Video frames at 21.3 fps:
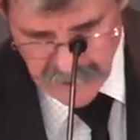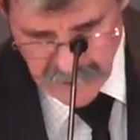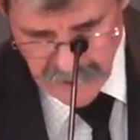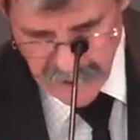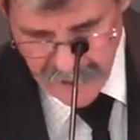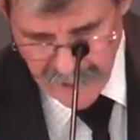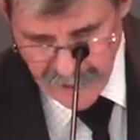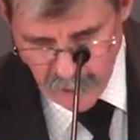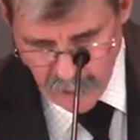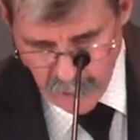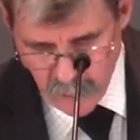
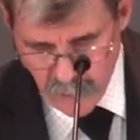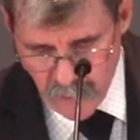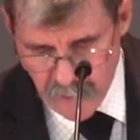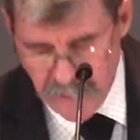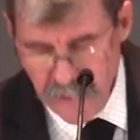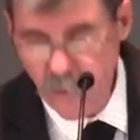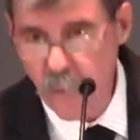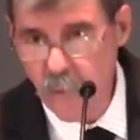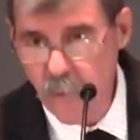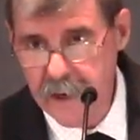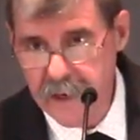how the
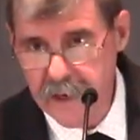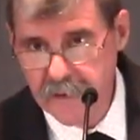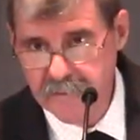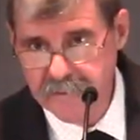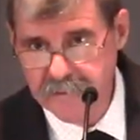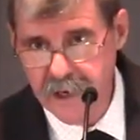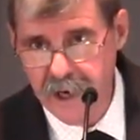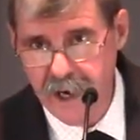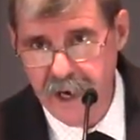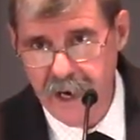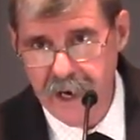way of
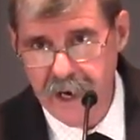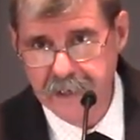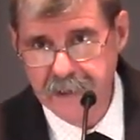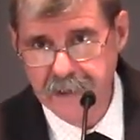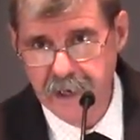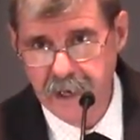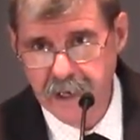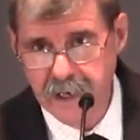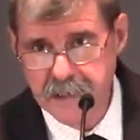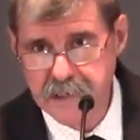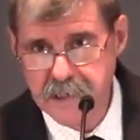God,
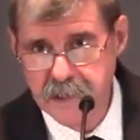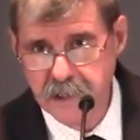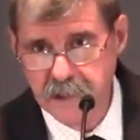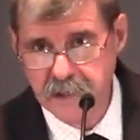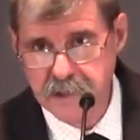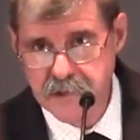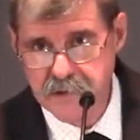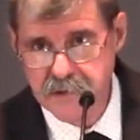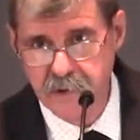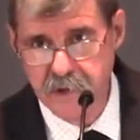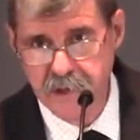as
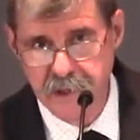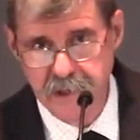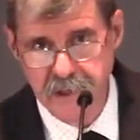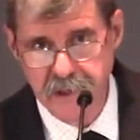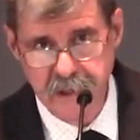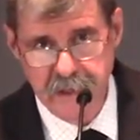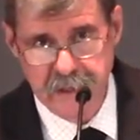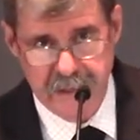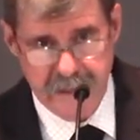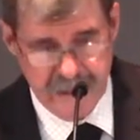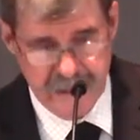
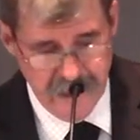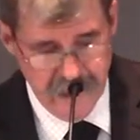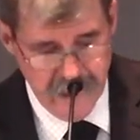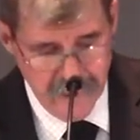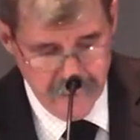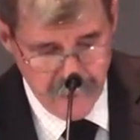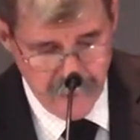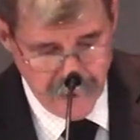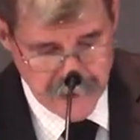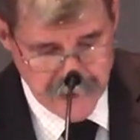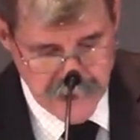illustrated
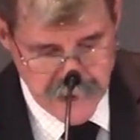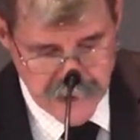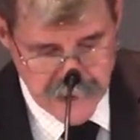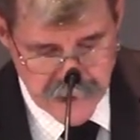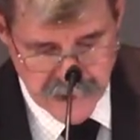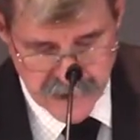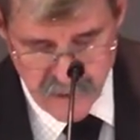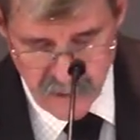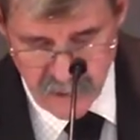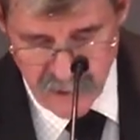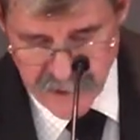by Jesus
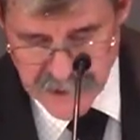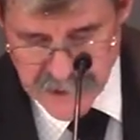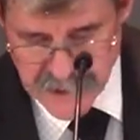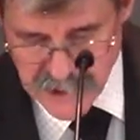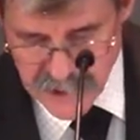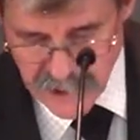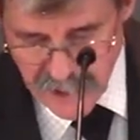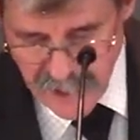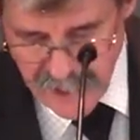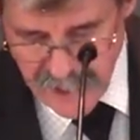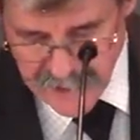Christ's
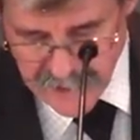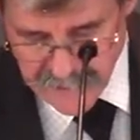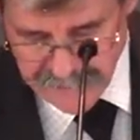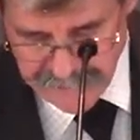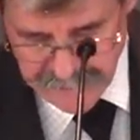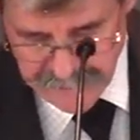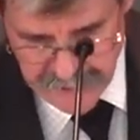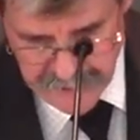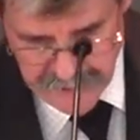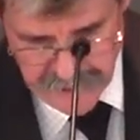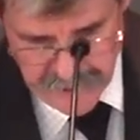
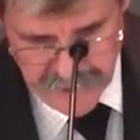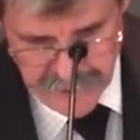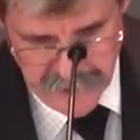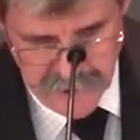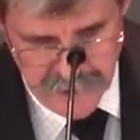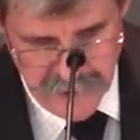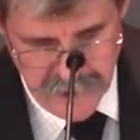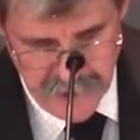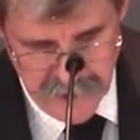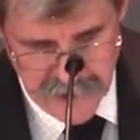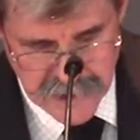life,
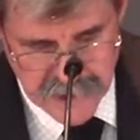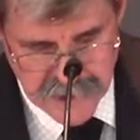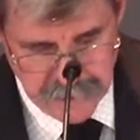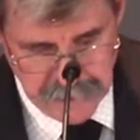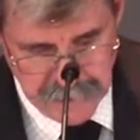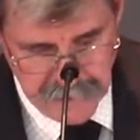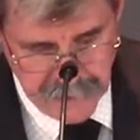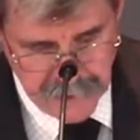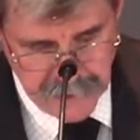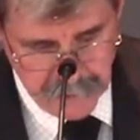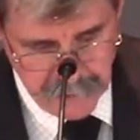is
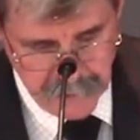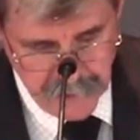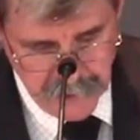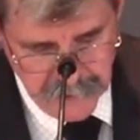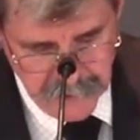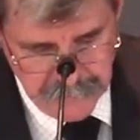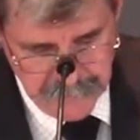applicable.